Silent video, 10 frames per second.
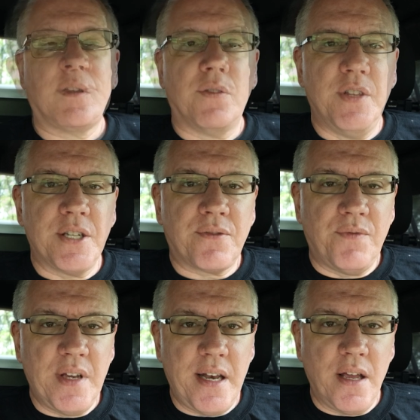This
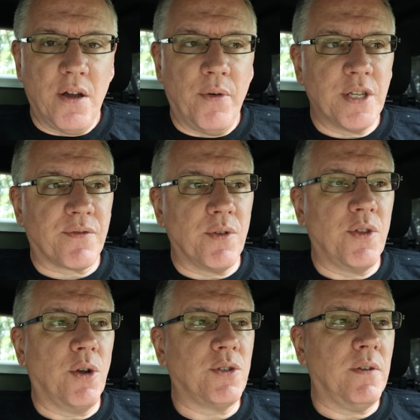video is for
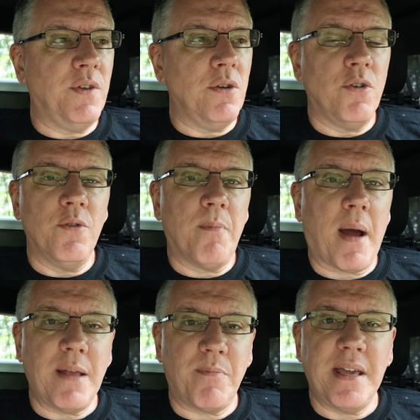those of you who
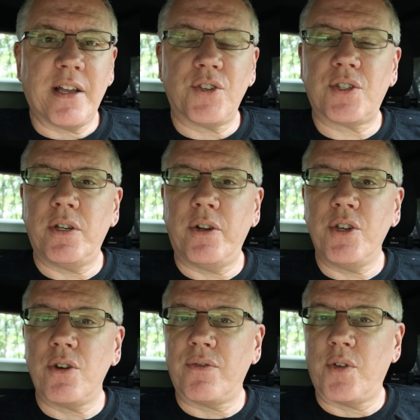might be
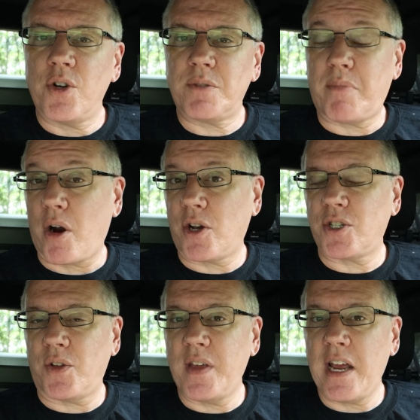considering your first
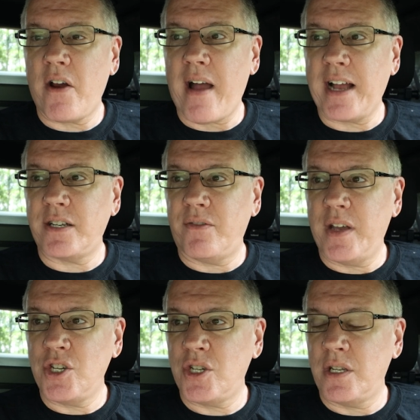Parks on the Air
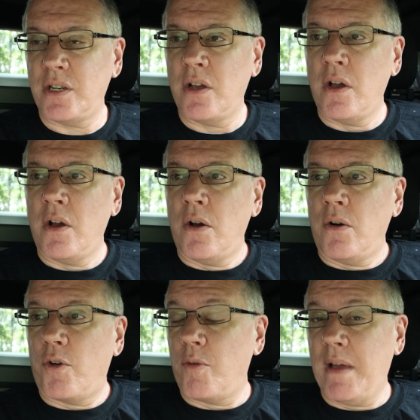activation,
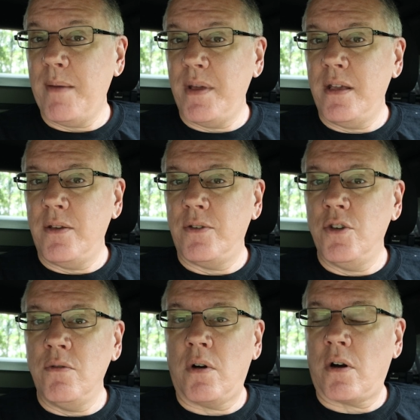or maybe
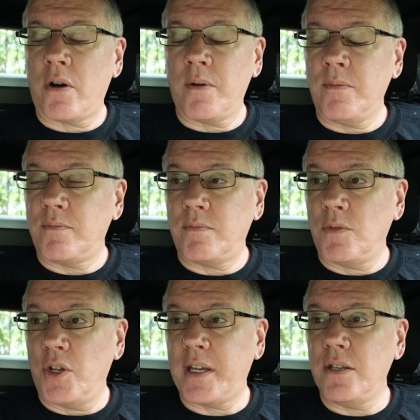you are
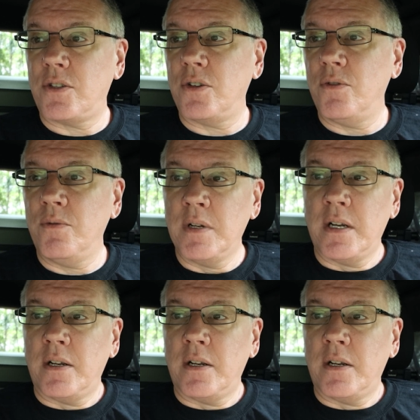looking to